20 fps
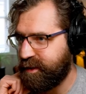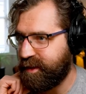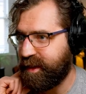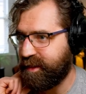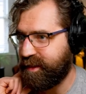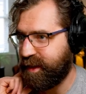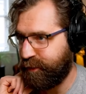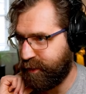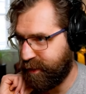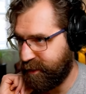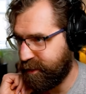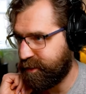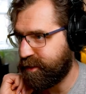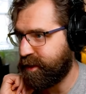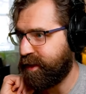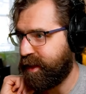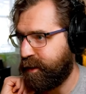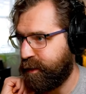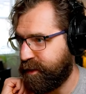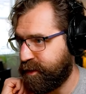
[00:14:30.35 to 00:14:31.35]
so that definitely doesn't
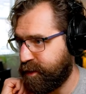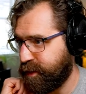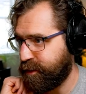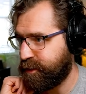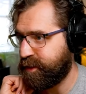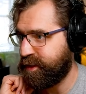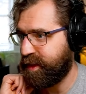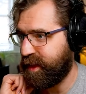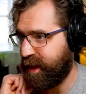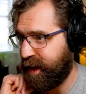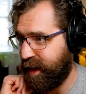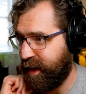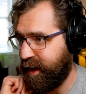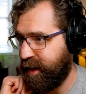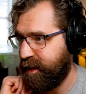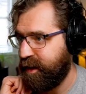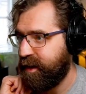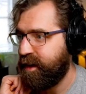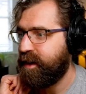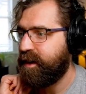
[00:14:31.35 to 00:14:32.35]
go that way, so it goes
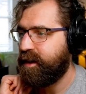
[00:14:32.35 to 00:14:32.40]
there.